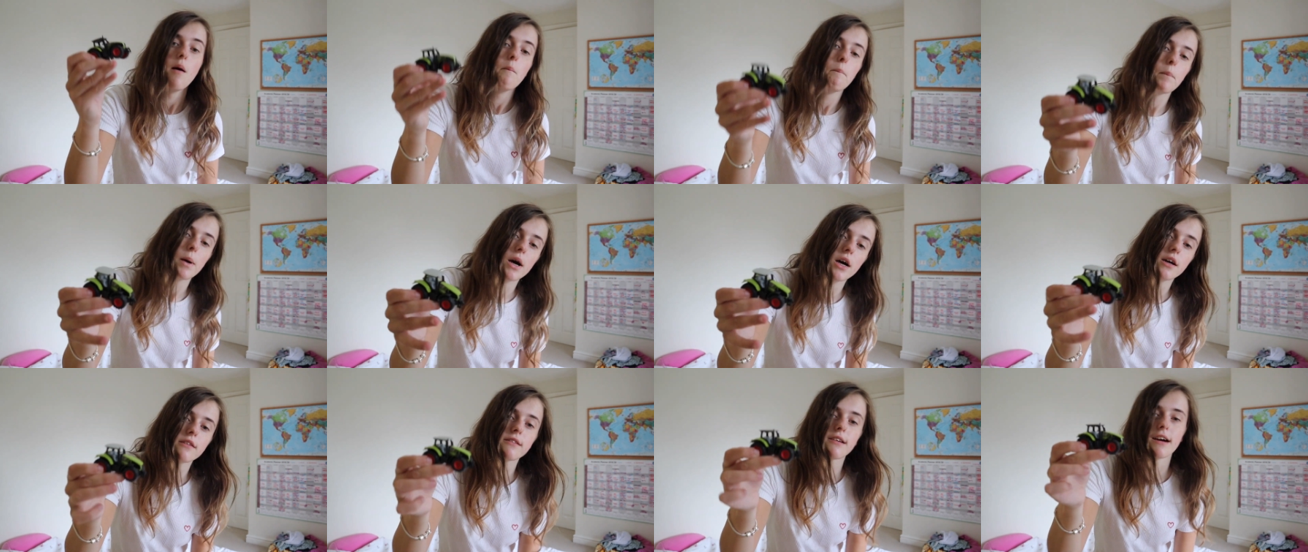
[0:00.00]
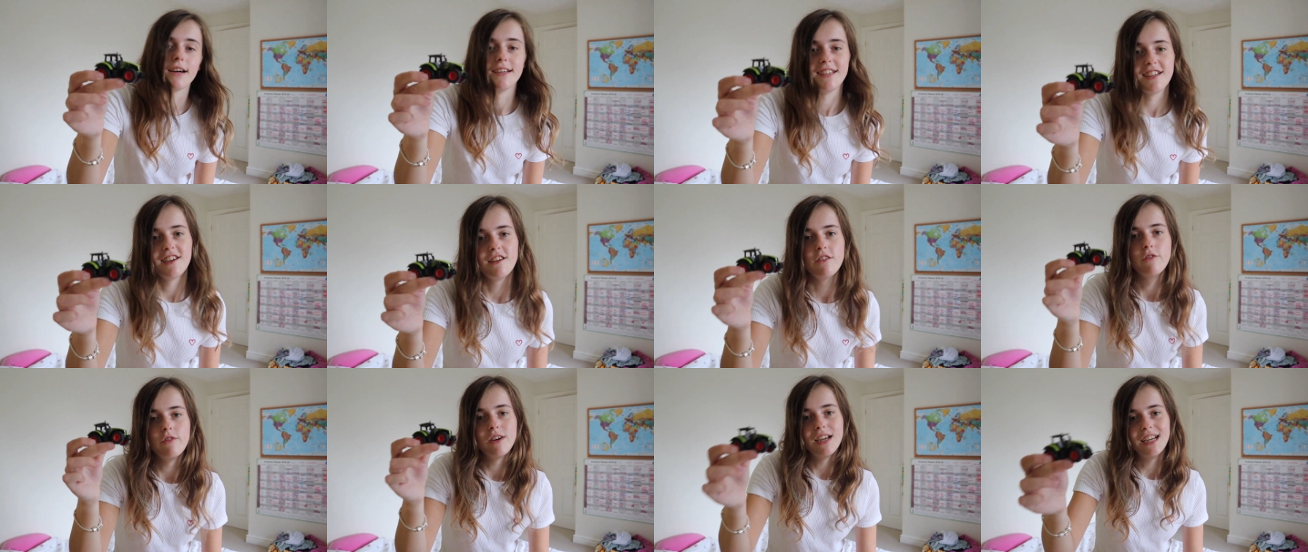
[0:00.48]
but I
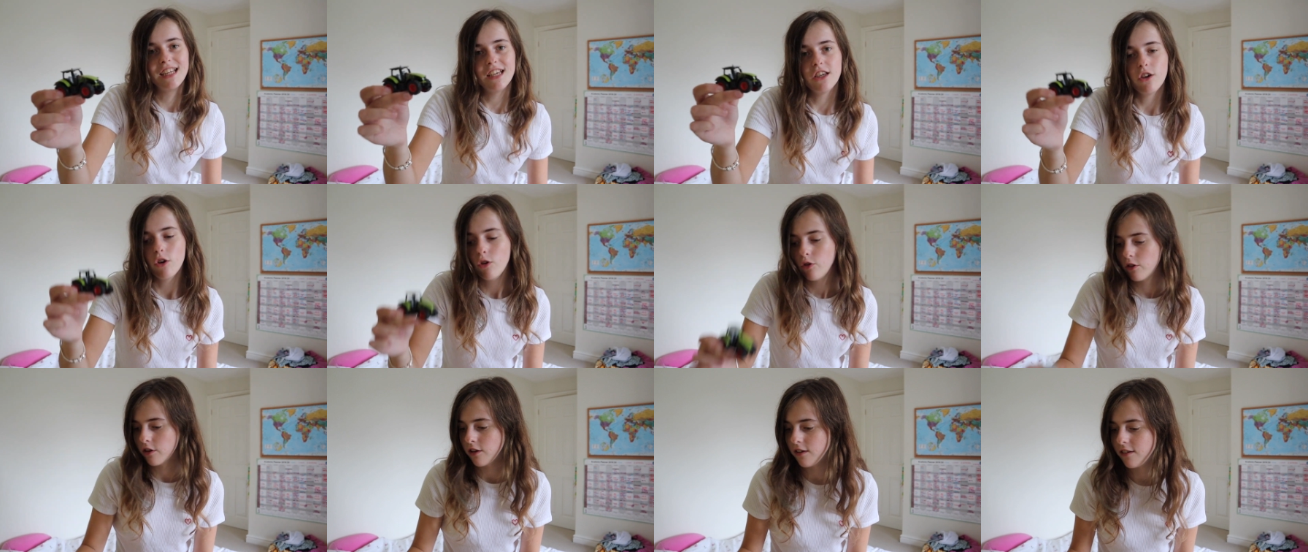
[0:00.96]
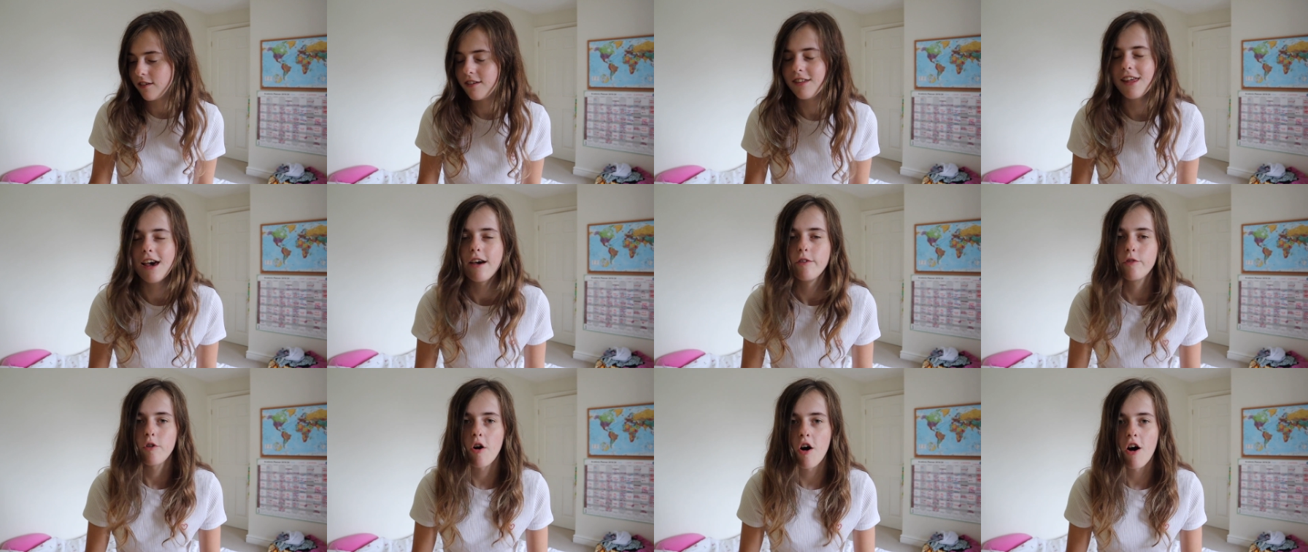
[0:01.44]
didn't really use it, so
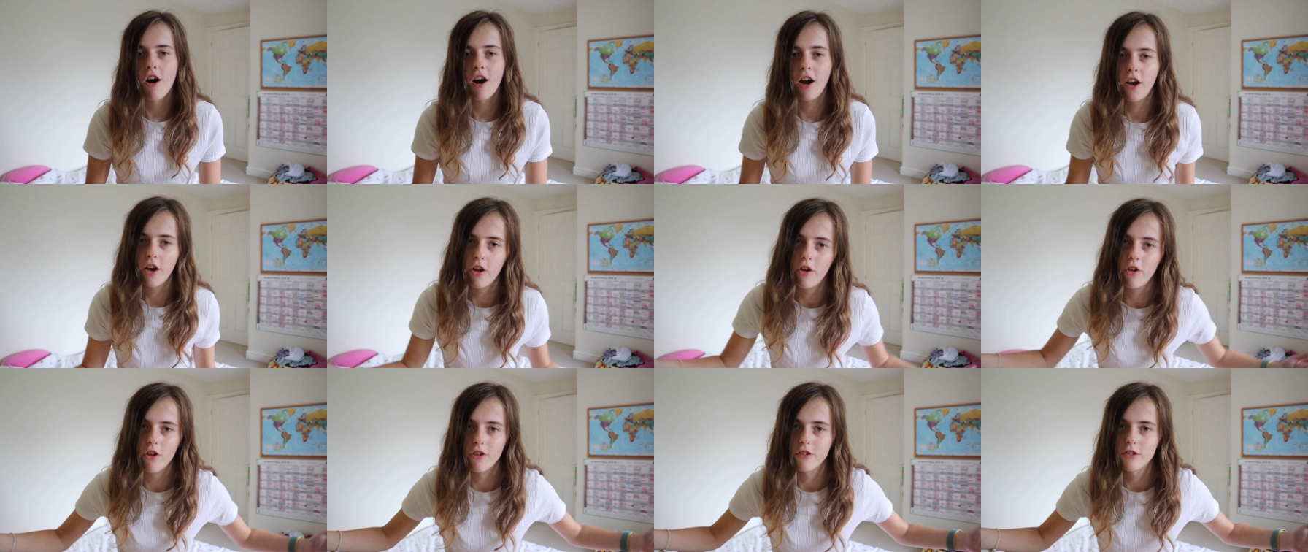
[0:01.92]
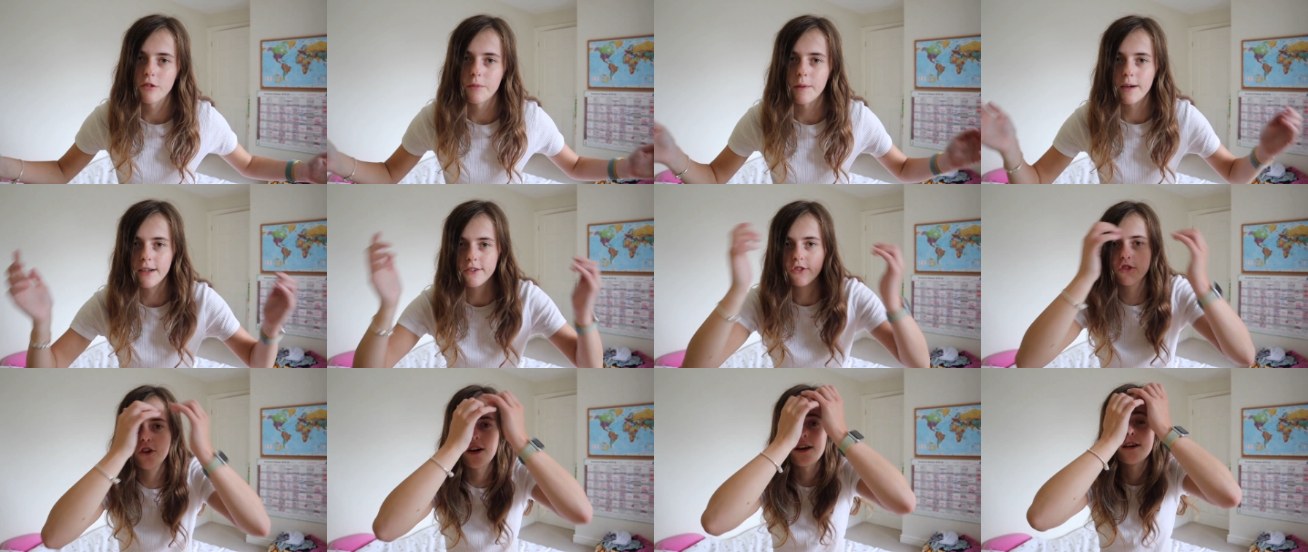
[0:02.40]
therefore I know not to
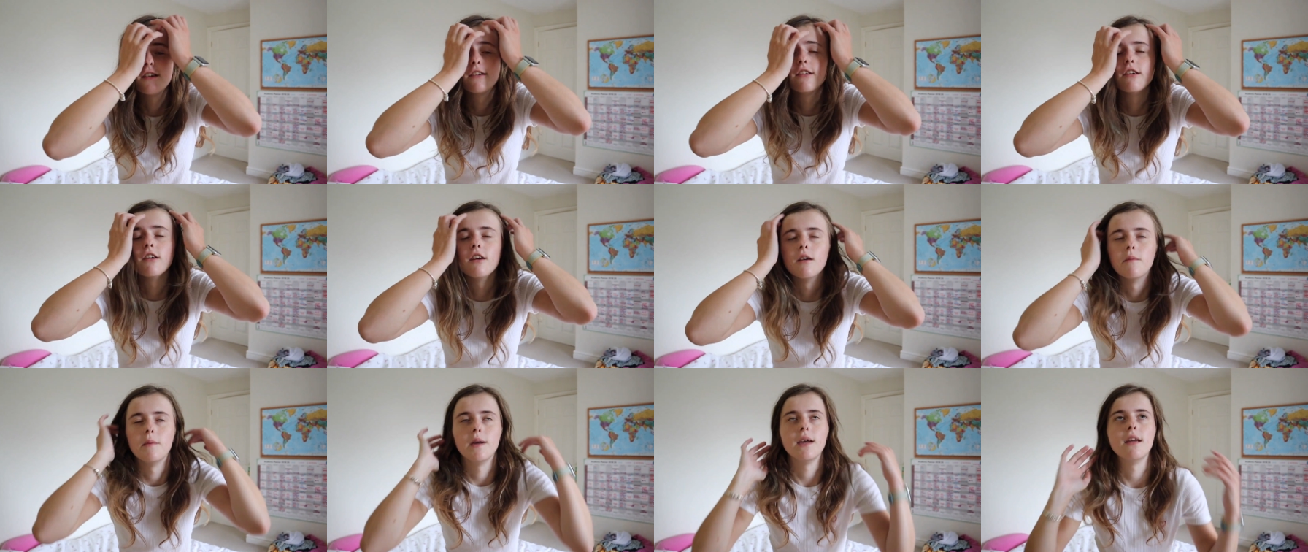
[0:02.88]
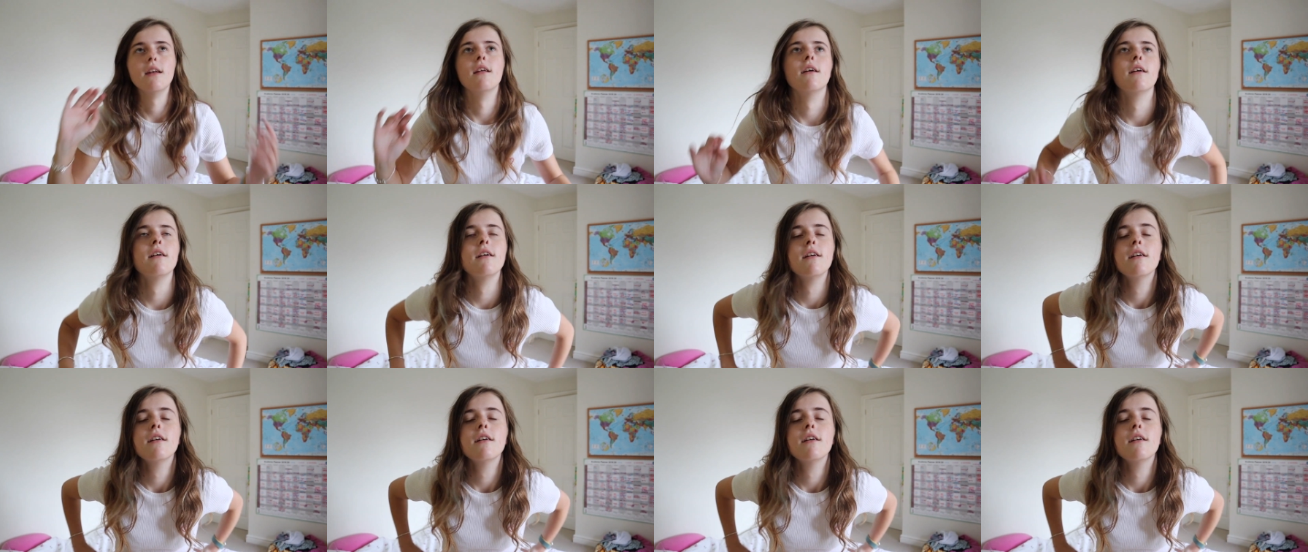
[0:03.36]
buy a tractor. I mean,